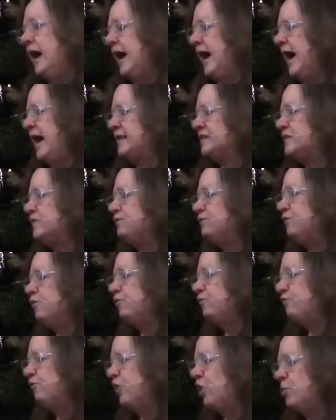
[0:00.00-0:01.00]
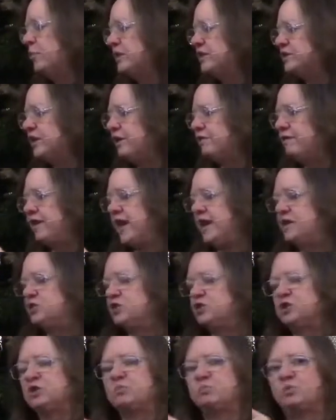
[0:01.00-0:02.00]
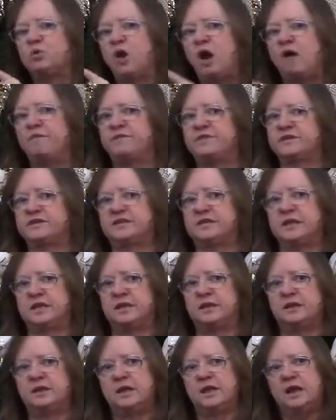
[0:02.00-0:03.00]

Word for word: as the fulfillment of ancient prophecy.